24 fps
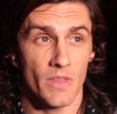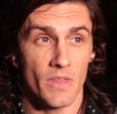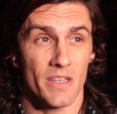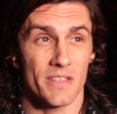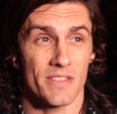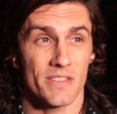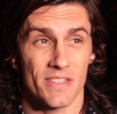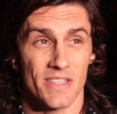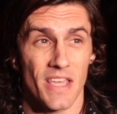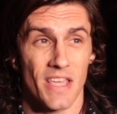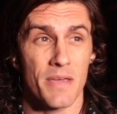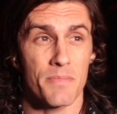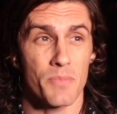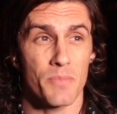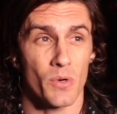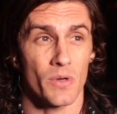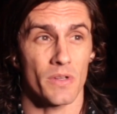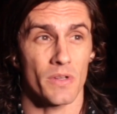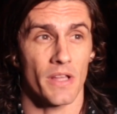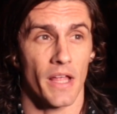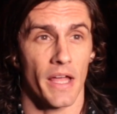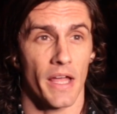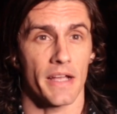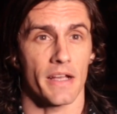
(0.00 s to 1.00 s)

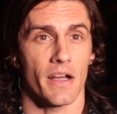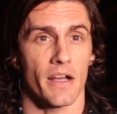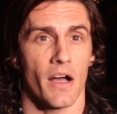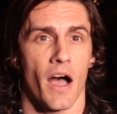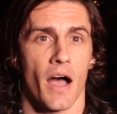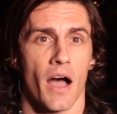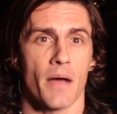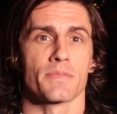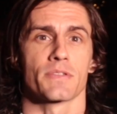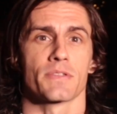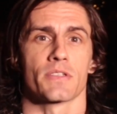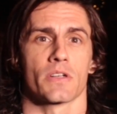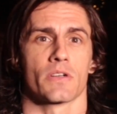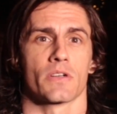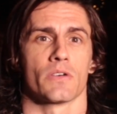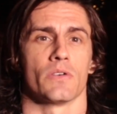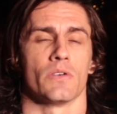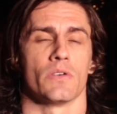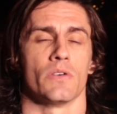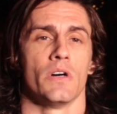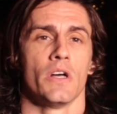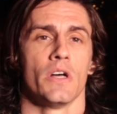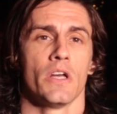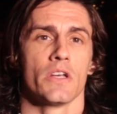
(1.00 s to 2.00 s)
skateboard-like
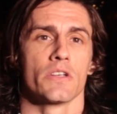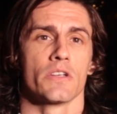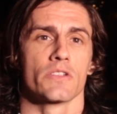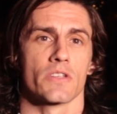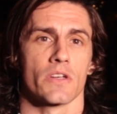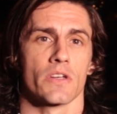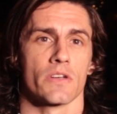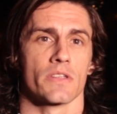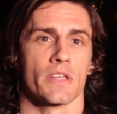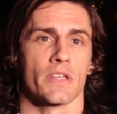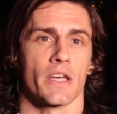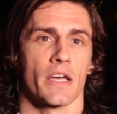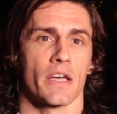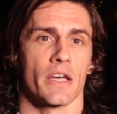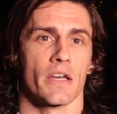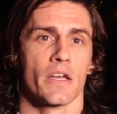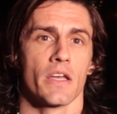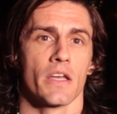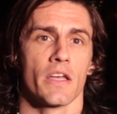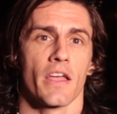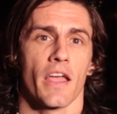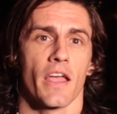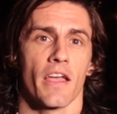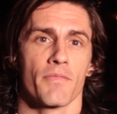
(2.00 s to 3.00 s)
obstacle, so that
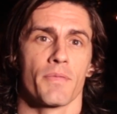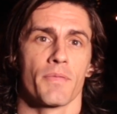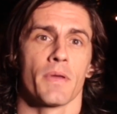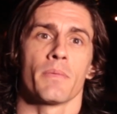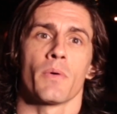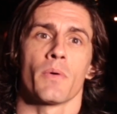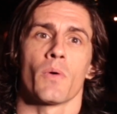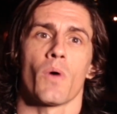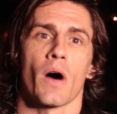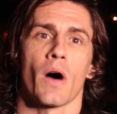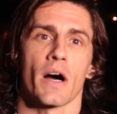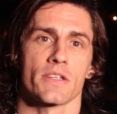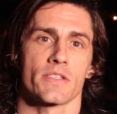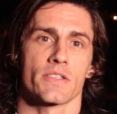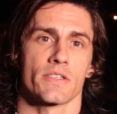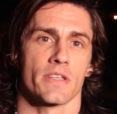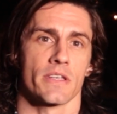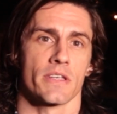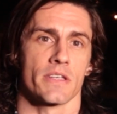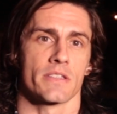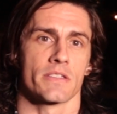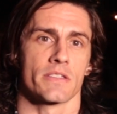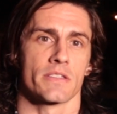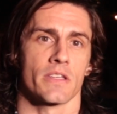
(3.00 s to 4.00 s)
if people watch
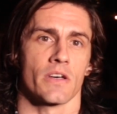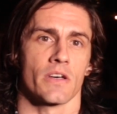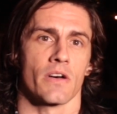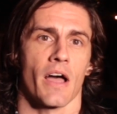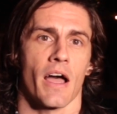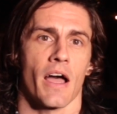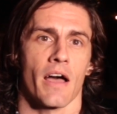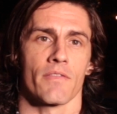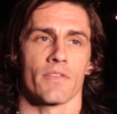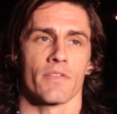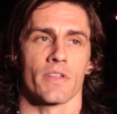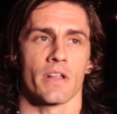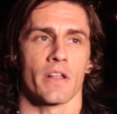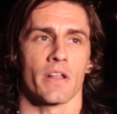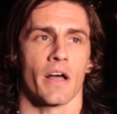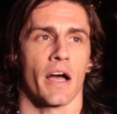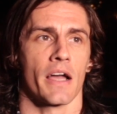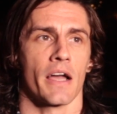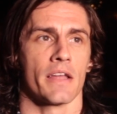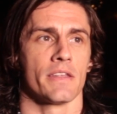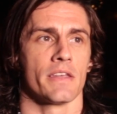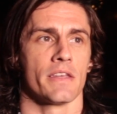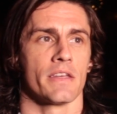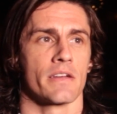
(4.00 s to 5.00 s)
this, they'll have the
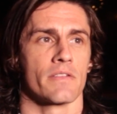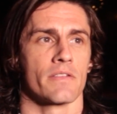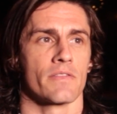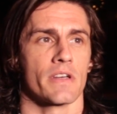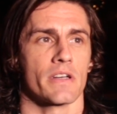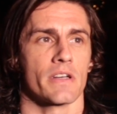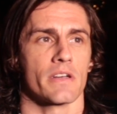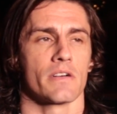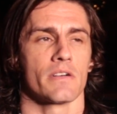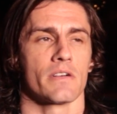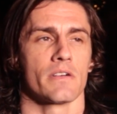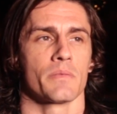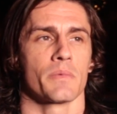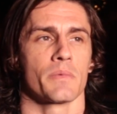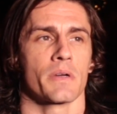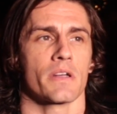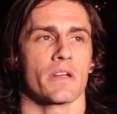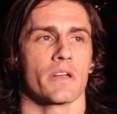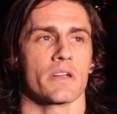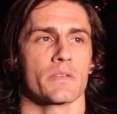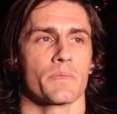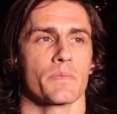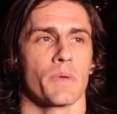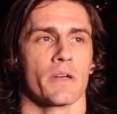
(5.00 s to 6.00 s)
idea of like, oh my
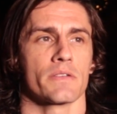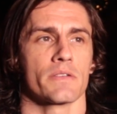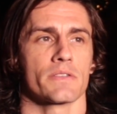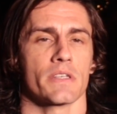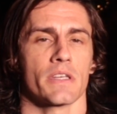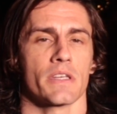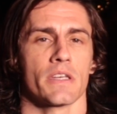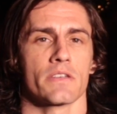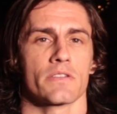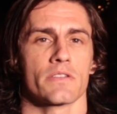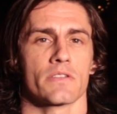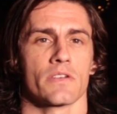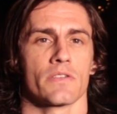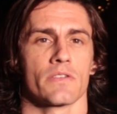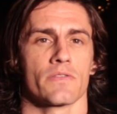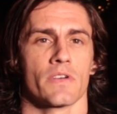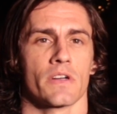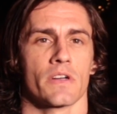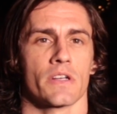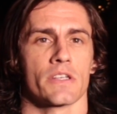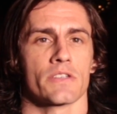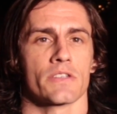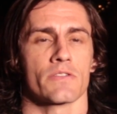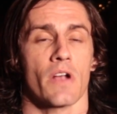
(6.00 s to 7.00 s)
gosh, bouncing is so
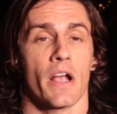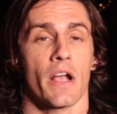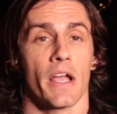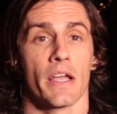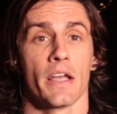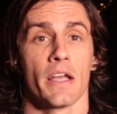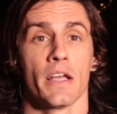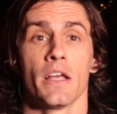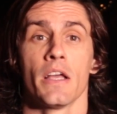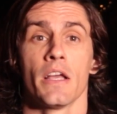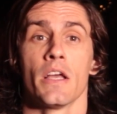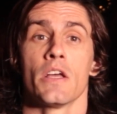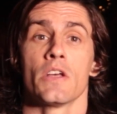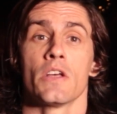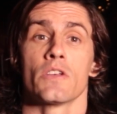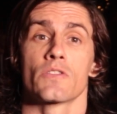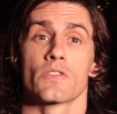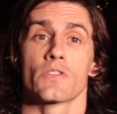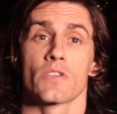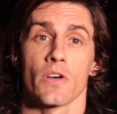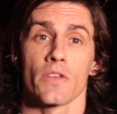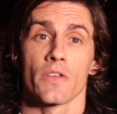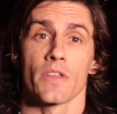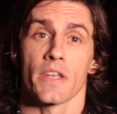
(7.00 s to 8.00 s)
fun. He's right.
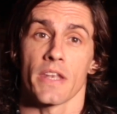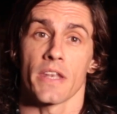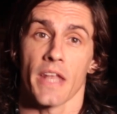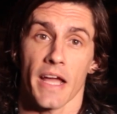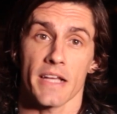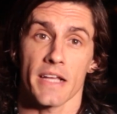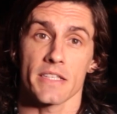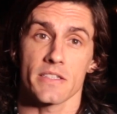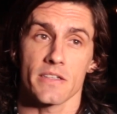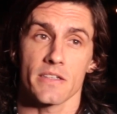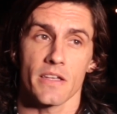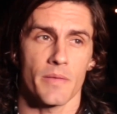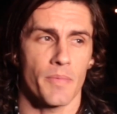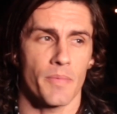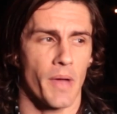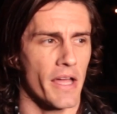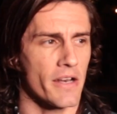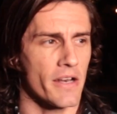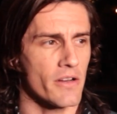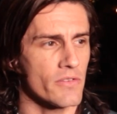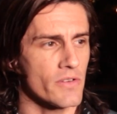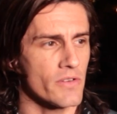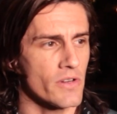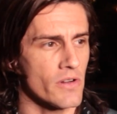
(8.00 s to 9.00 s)
So the next clip,
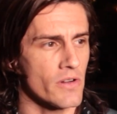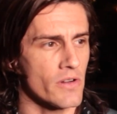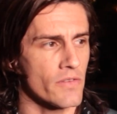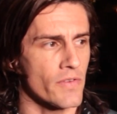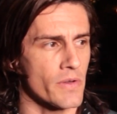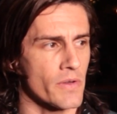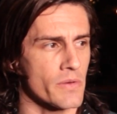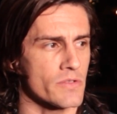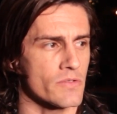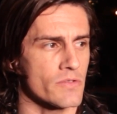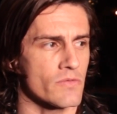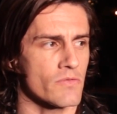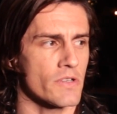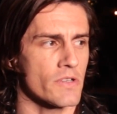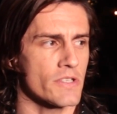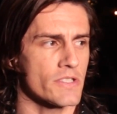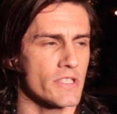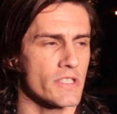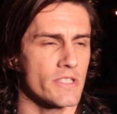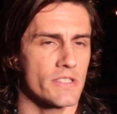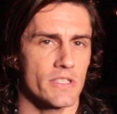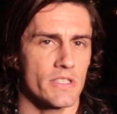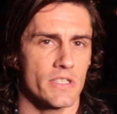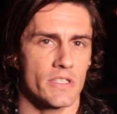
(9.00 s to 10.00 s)
I don't know if it was
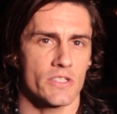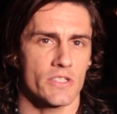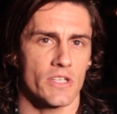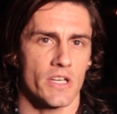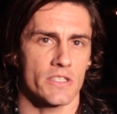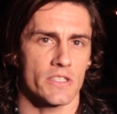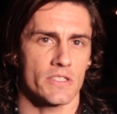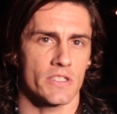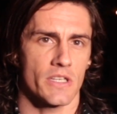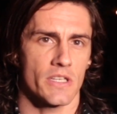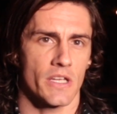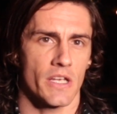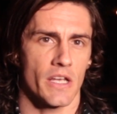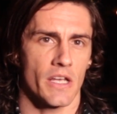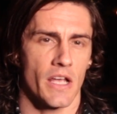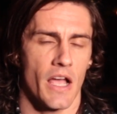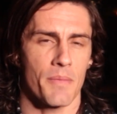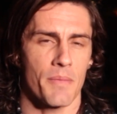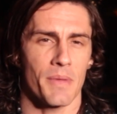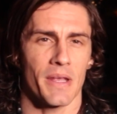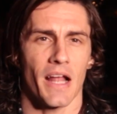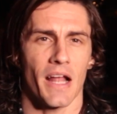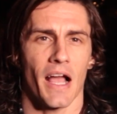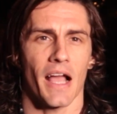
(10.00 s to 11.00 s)
Richie suggested it.
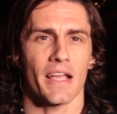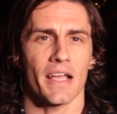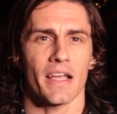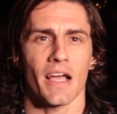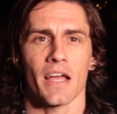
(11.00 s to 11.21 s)
I mean, I